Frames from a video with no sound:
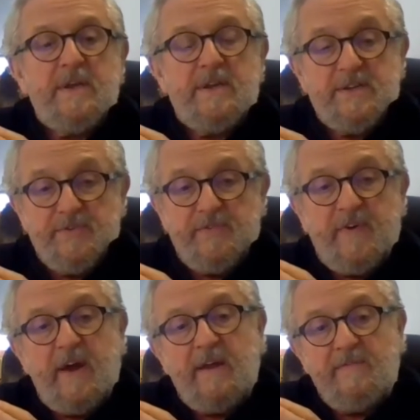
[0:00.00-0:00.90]
to
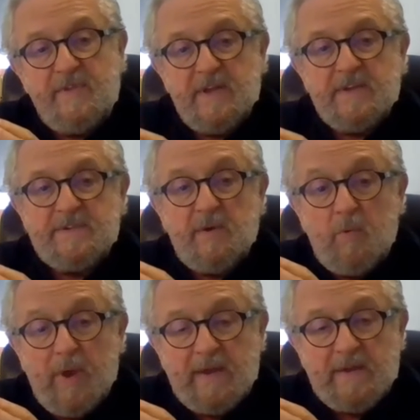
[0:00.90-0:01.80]
survive this, a
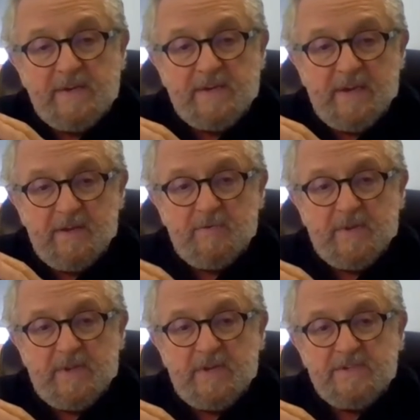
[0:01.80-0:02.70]
way to deal
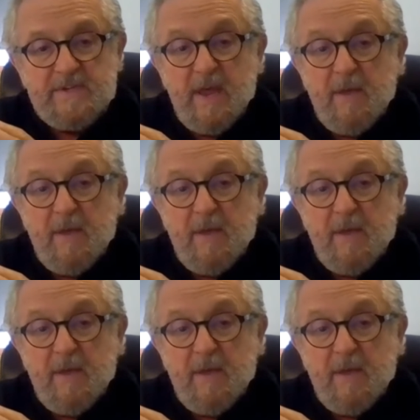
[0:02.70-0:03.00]
with this,